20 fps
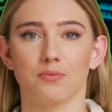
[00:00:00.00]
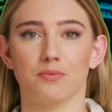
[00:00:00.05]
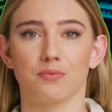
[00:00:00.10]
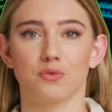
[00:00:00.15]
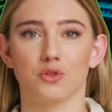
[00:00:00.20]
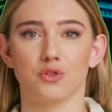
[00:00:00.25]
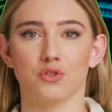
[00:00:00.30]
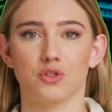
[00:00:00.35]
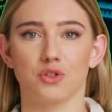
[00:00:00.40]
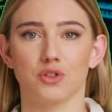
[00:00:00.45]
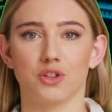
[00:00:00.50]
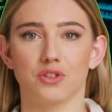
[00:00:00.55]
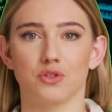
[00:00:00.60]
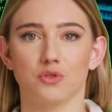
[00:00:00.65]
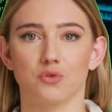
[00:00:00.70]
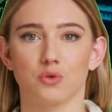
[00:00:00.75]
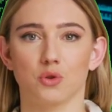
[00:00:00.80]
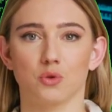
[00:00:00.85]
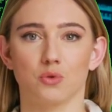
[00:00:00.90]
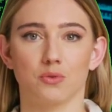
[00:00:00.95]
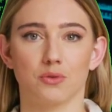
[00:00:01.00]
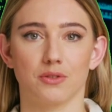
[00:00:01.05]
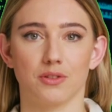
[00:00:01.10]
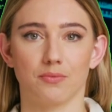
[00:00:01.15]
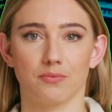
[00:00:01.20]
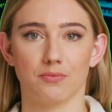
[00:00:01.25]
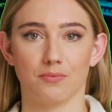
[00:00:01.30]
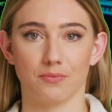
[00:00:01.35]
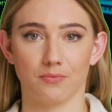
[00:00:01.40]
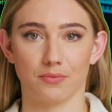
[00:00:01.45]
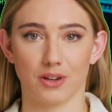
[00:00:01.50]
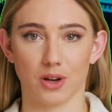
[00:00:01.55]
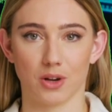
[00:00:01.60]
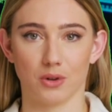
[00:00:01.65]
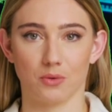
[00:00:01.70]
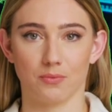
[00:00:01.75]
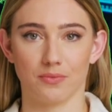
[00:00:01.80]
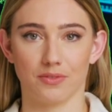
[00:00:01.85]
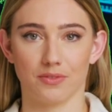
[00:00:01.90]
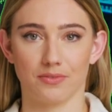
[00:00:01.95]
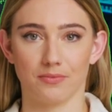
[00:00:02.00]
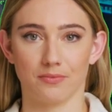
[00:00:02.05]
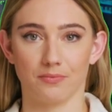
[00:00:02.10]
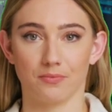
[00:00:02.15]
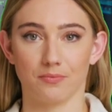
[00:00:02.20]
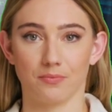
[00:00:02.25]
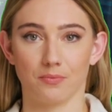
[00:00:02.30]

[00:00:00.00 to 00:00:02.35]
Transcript: Version control. Host.